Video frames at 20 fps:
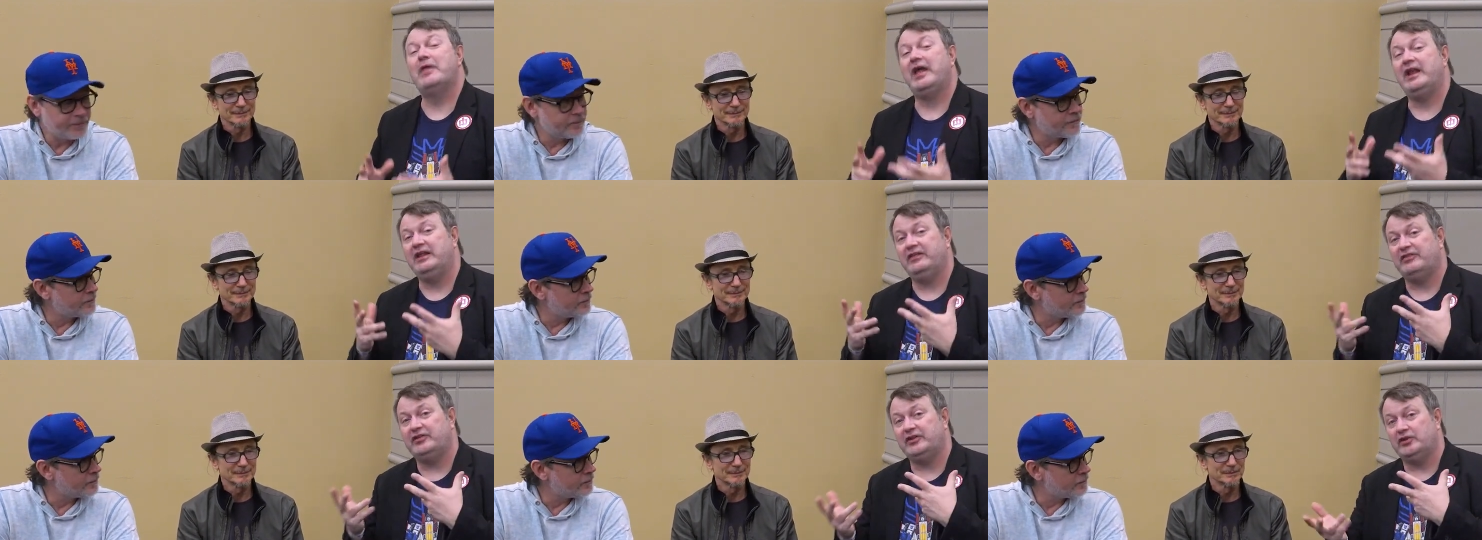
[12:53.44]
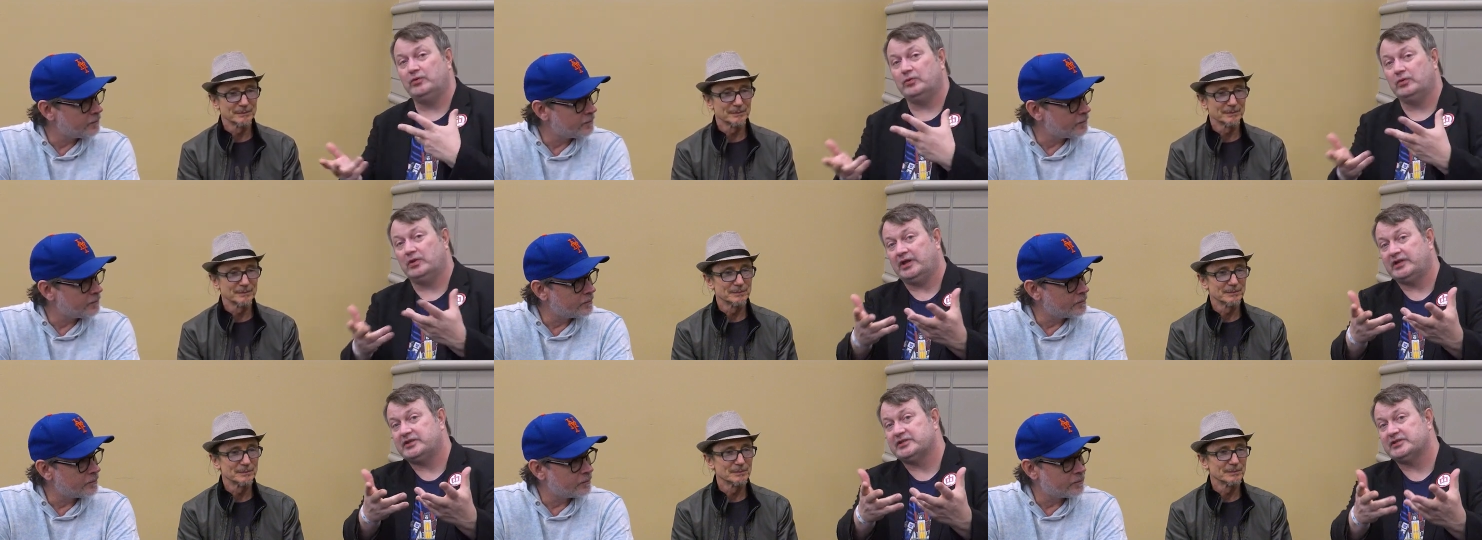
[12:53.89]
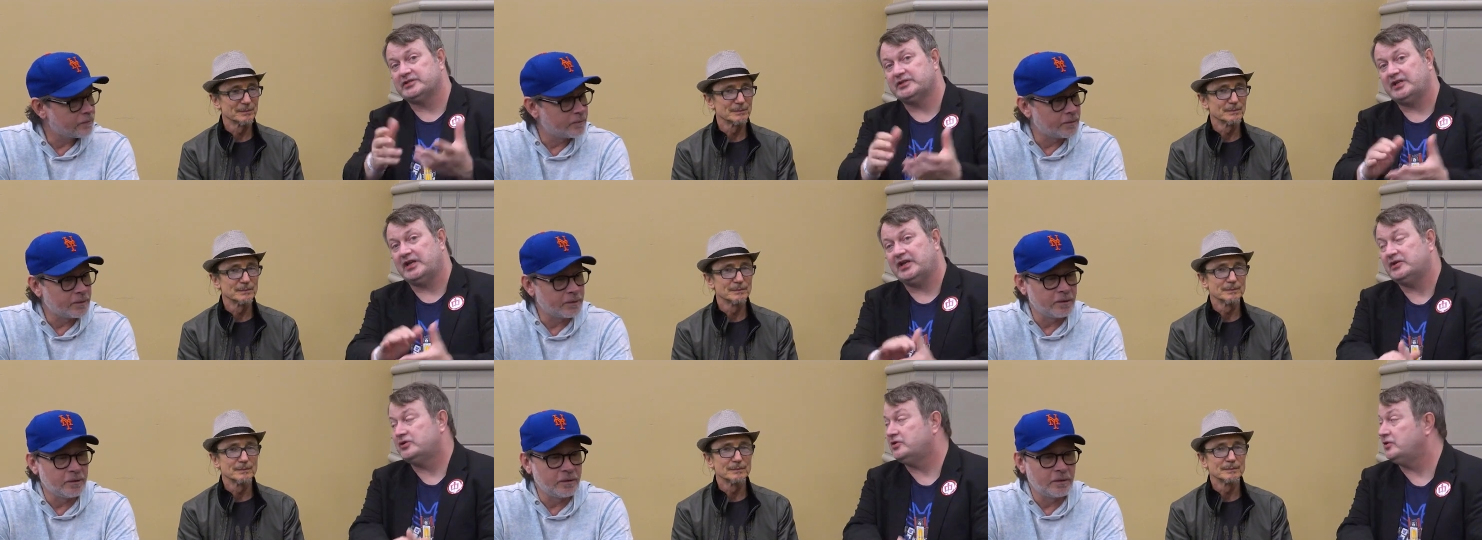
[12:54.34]
Speaker 1: Anything you would like to
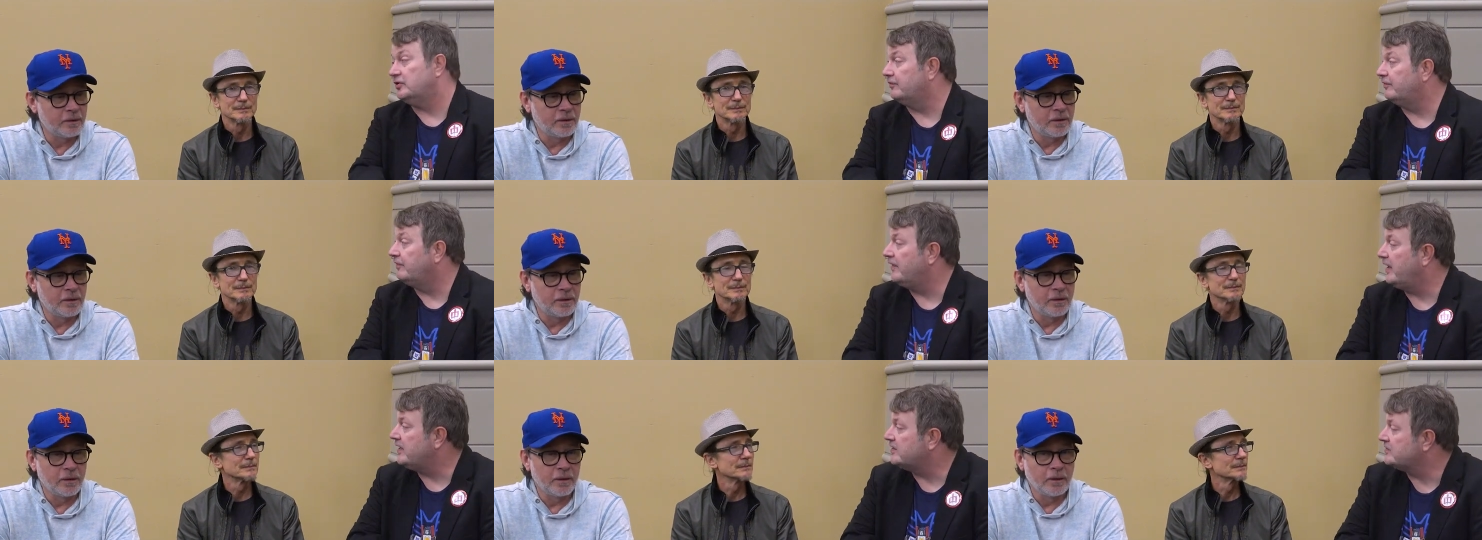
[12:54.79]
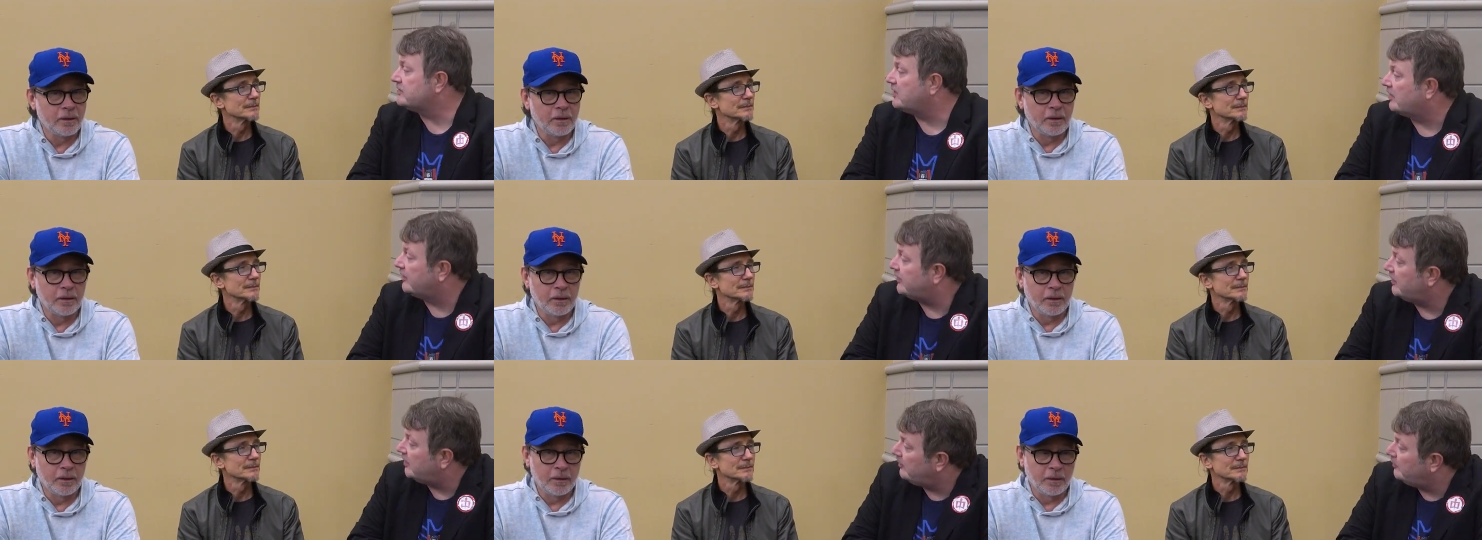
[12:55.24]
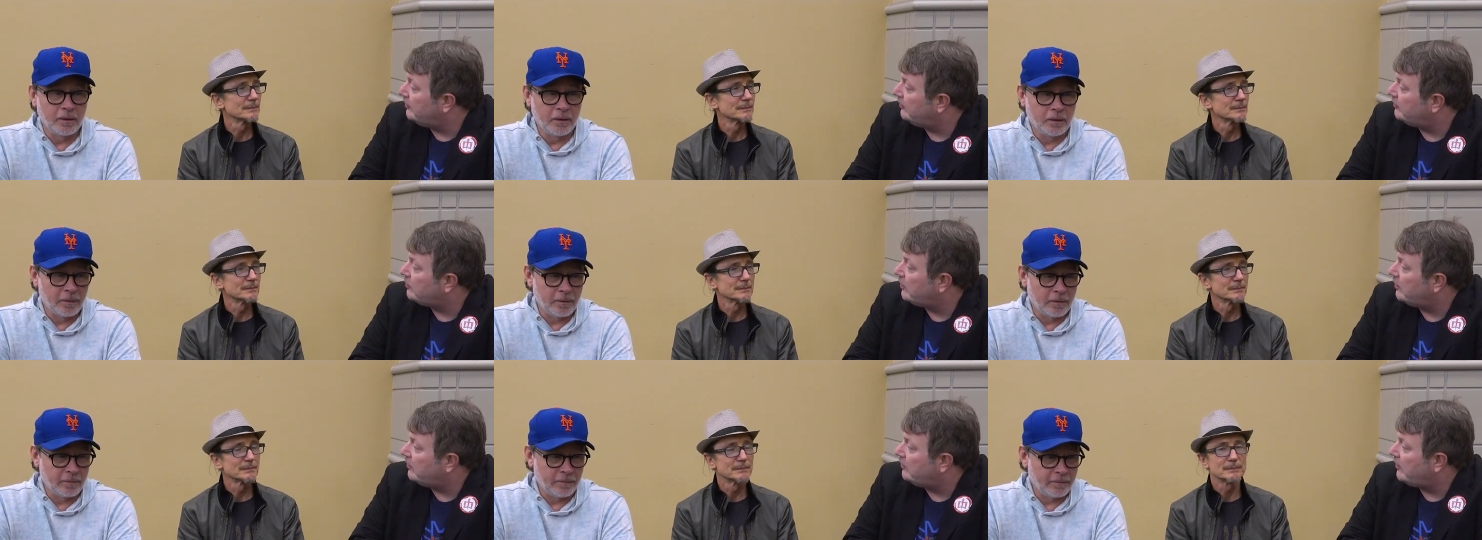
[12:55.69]
say to your fans out there
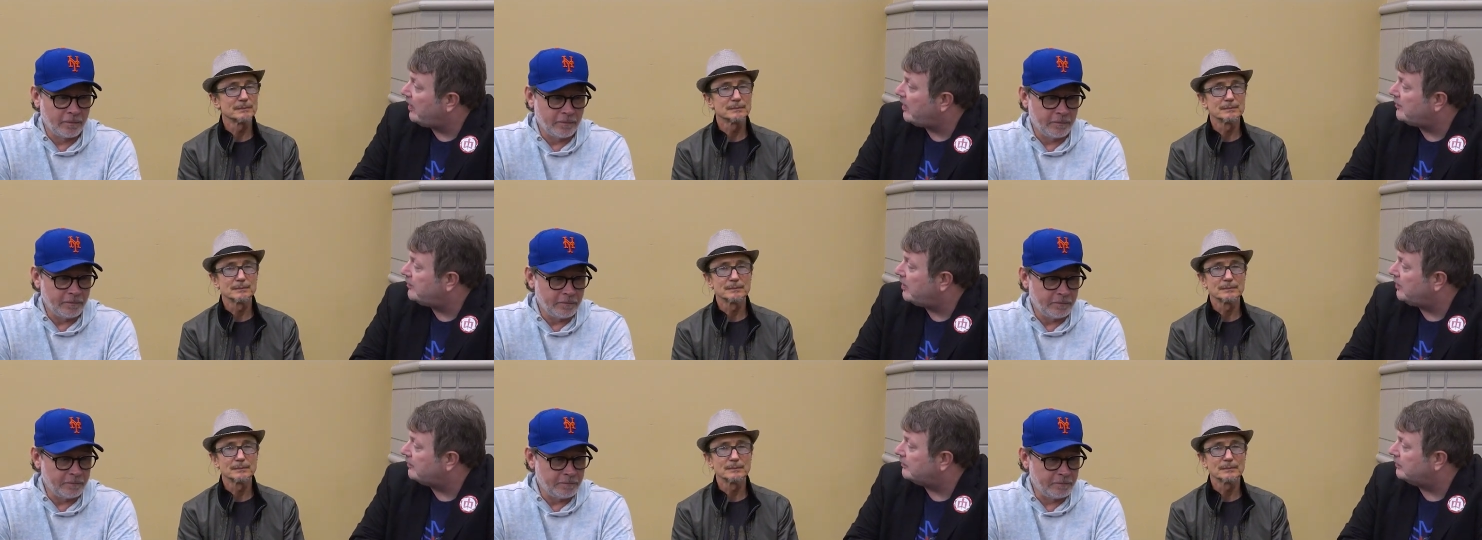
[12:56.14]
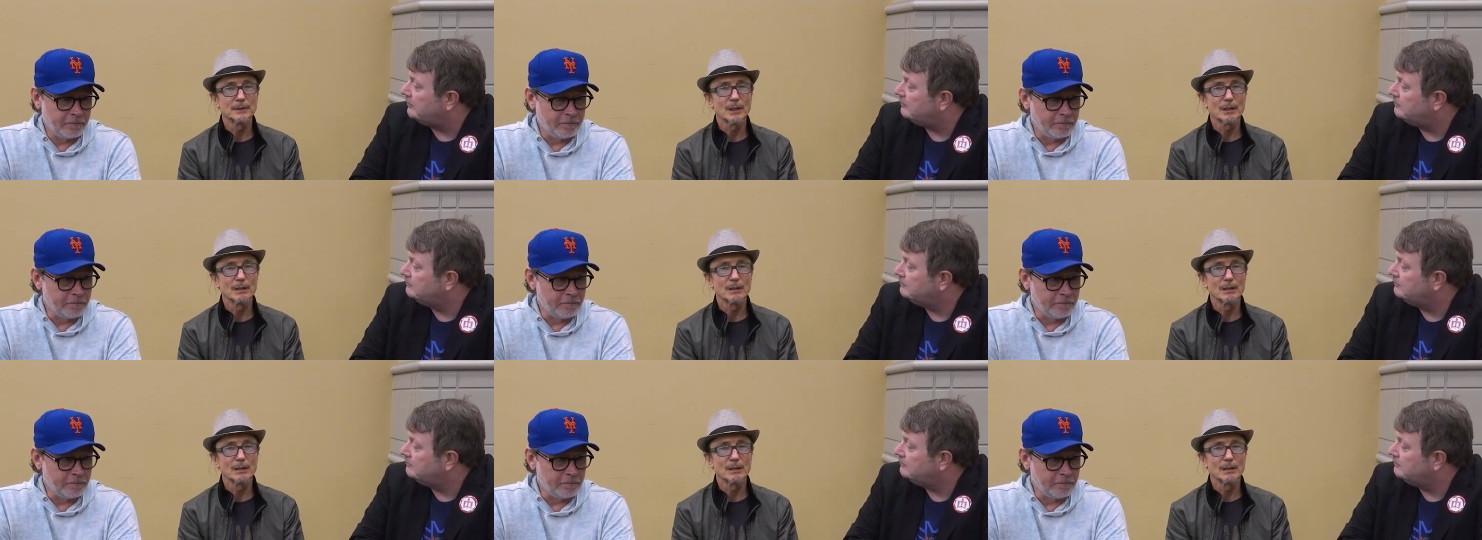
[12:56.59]
before we wrap up?